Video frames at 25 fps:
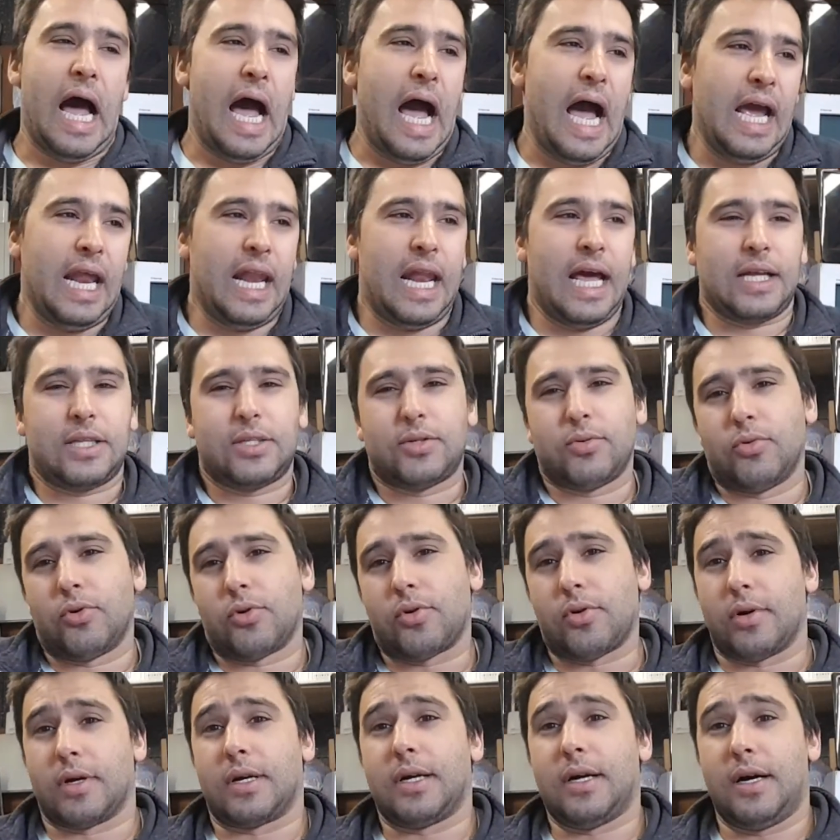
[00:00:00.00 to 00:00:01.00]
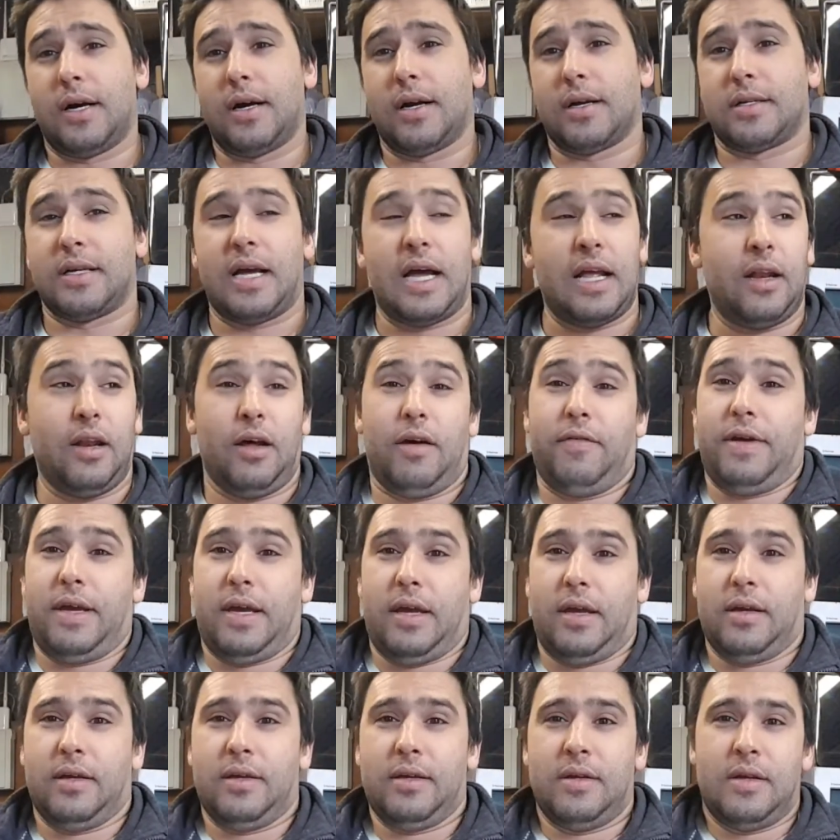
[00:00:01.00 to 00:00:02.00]
I like to work on cars. I love
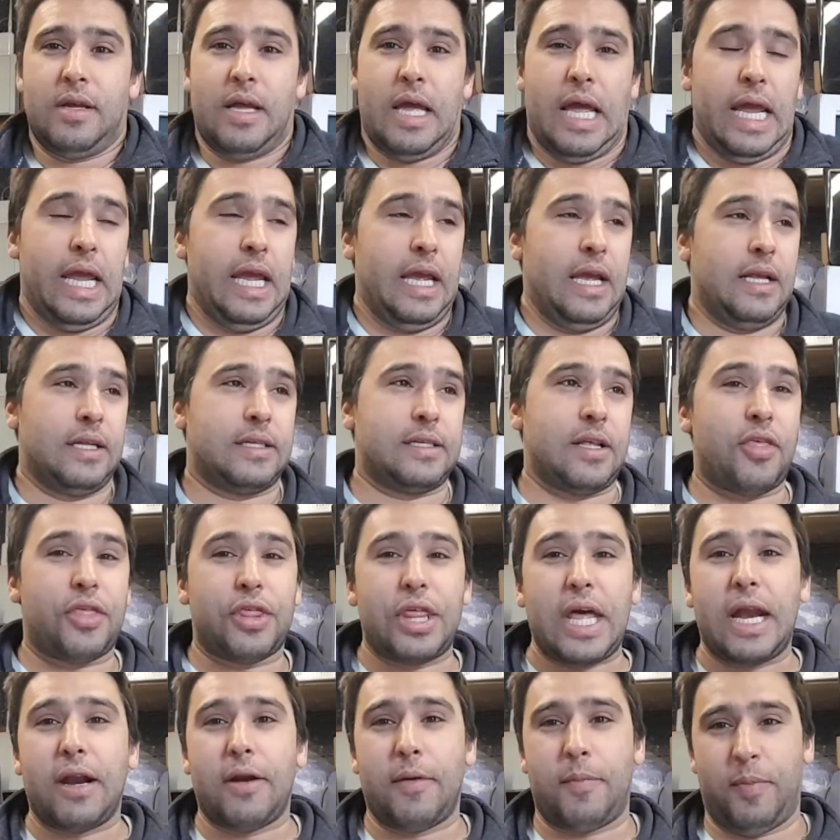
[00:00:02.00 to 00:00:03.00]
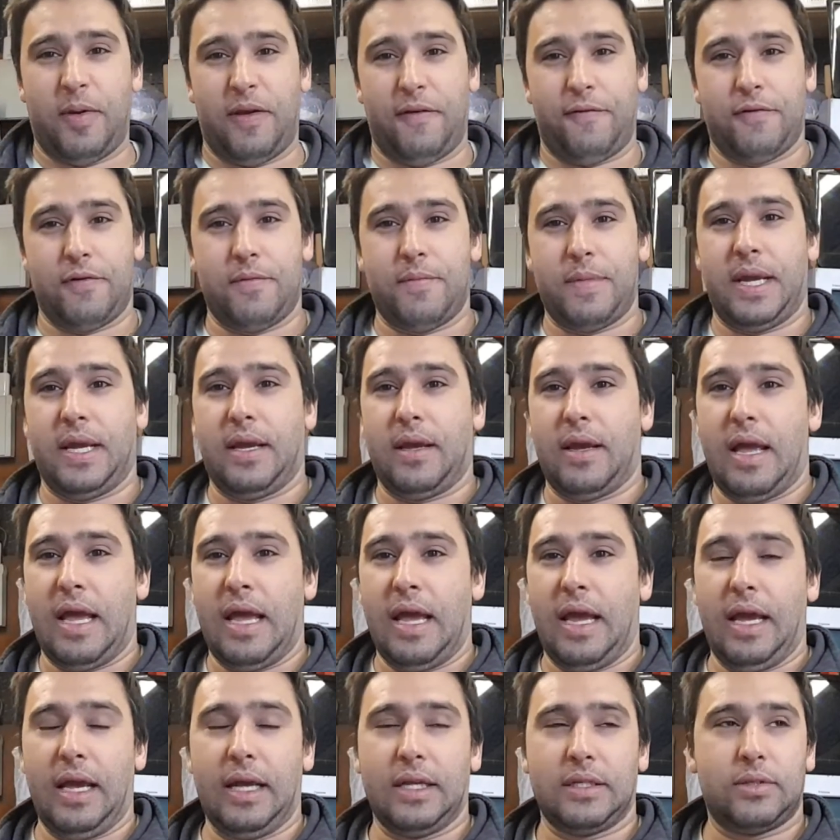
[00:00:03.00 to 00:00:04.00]
it. It's a therapy for me.
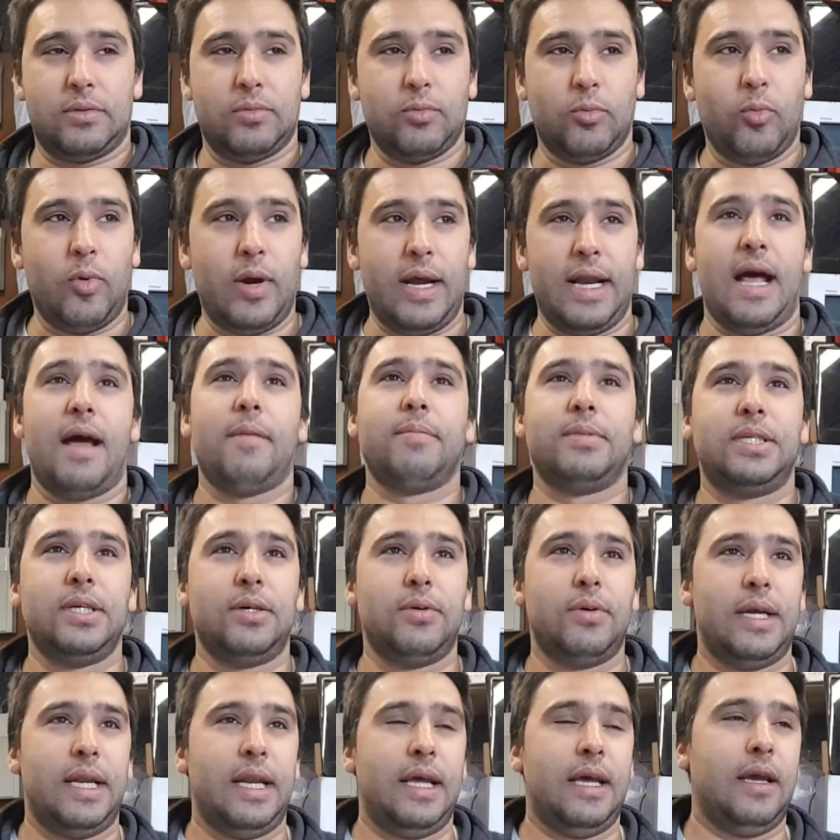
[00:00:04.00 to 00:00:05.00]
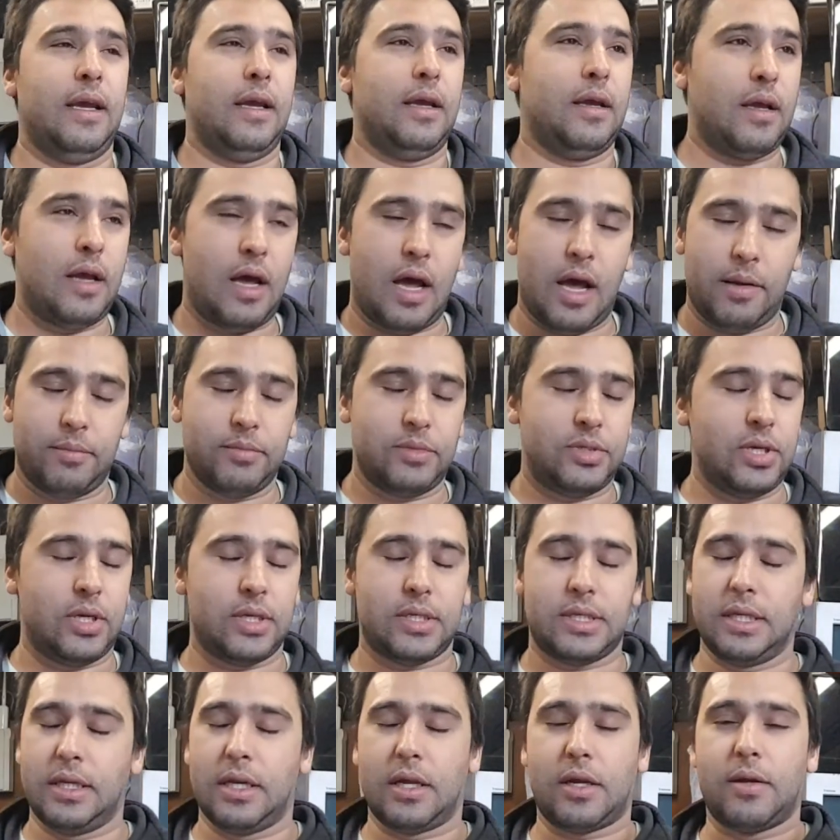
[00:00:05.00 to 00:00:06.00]
It's when I'm doing it, I'm
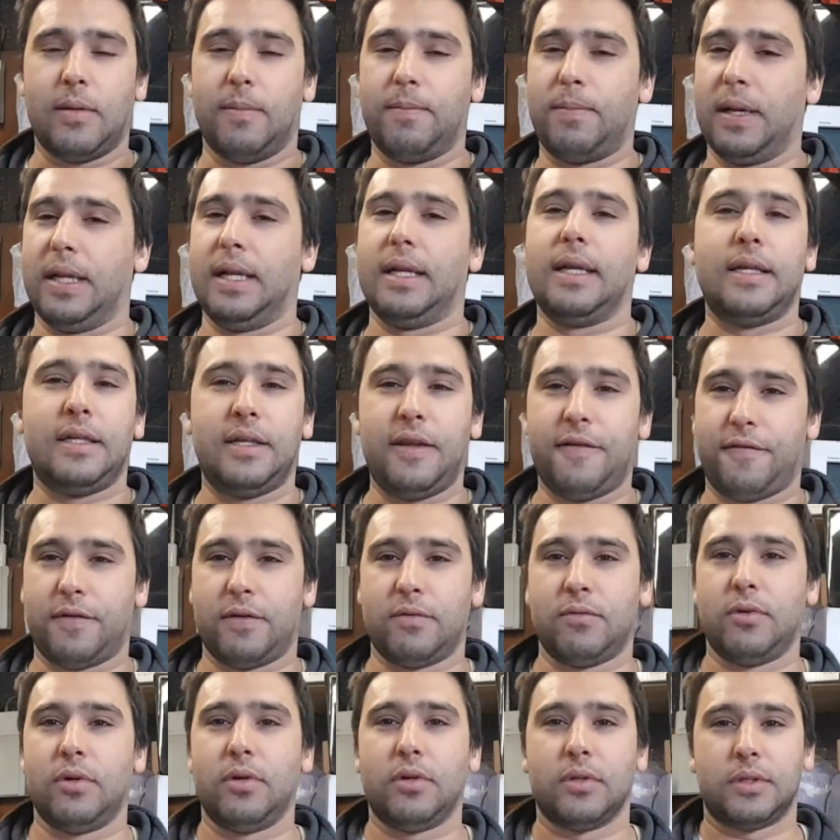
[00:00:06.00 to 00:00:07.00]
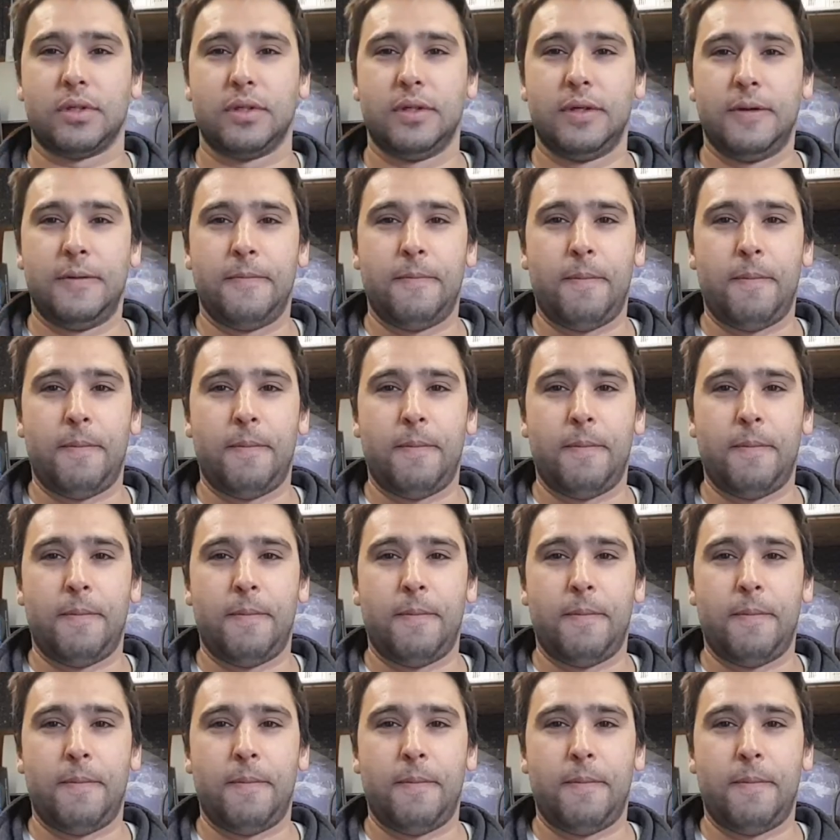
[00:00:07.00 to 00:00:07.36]
just in a completely different world.